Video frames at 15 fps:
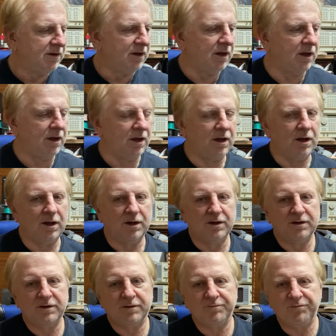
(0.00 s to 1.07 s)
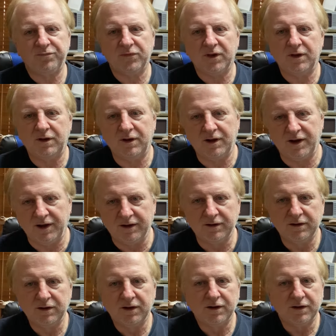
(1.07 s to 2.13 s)
No,
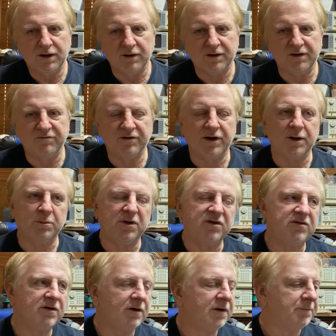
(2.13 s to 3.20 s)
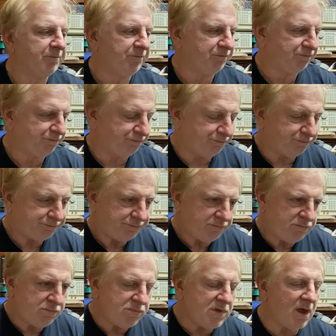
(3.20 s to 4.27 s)
I'll give that a miss.
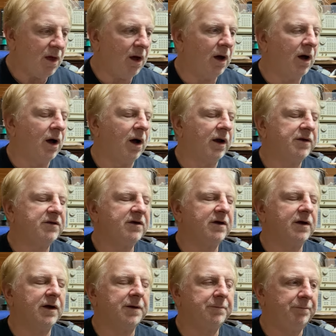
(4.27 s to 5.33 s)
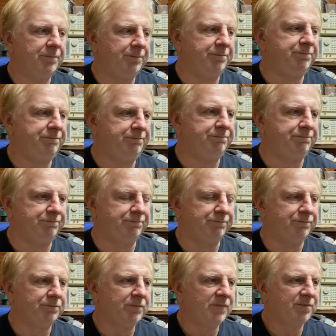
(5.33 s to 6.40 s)
Oh dear. Come
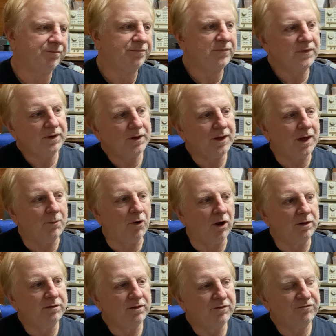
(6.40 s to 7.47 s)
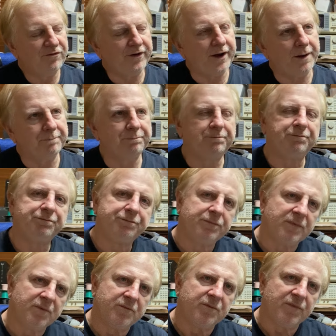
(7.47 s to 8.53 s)
on, free up.
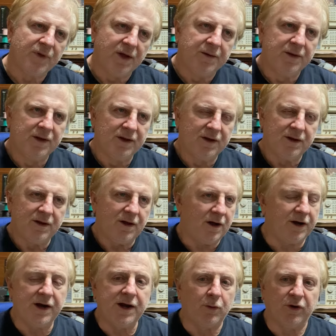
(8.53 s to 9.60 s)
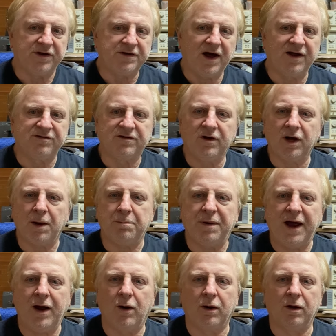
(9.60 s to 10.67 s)
I don't know what it does. It's like it
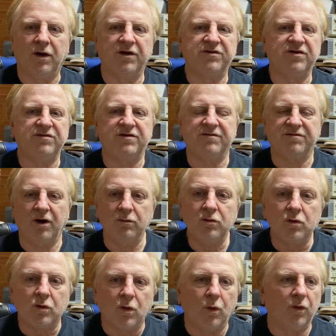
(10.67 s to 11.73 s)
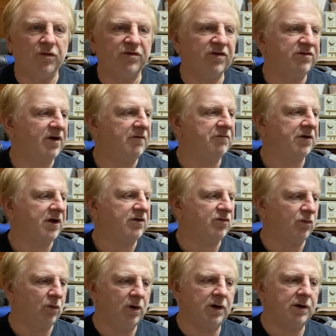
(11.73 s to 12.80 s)
paralyzes your vocal cords or something. It's
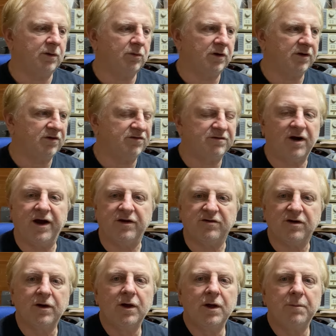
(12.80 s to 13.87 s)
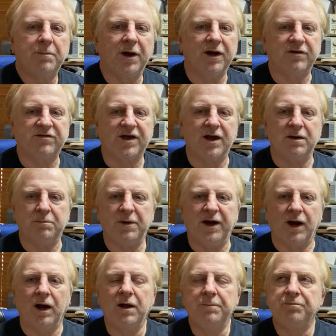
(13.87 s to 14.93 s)
really, really strange. But it's getting
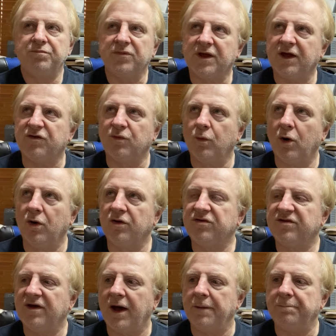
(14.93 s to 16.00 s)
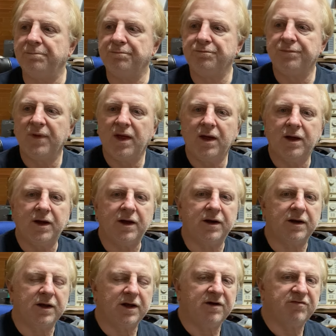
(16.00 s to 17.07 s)
better. It gets worse in
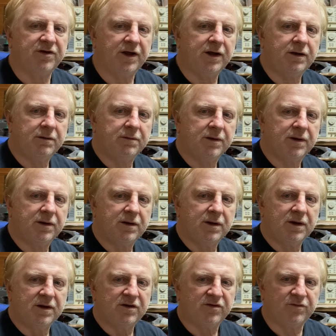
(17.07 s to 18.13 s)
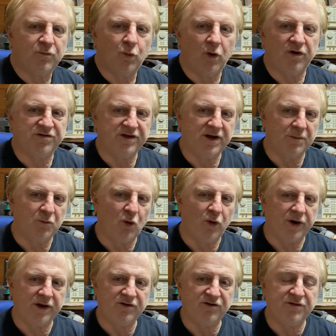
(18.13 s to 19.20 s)
the evening. It's worse in the
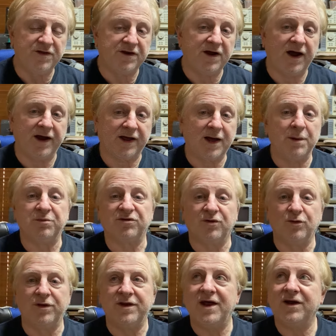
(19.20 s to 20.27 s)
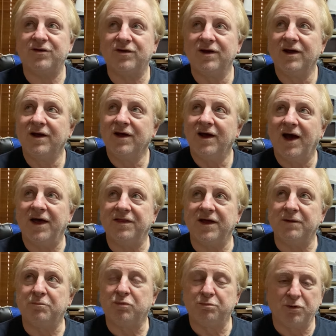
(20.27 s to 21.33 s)
morning. During the day it comes good, and
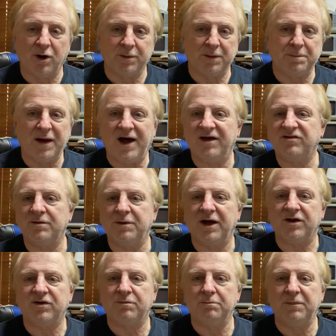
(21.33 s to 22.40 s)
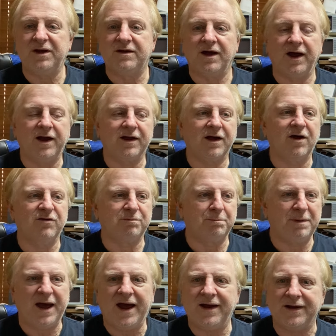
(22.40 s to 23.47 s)
then probably past about midday it goes
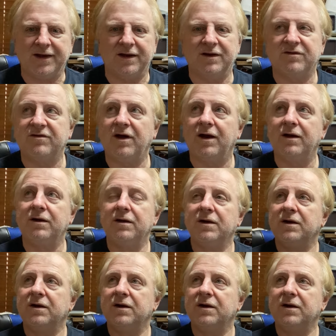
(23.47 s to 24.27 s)
bad again. So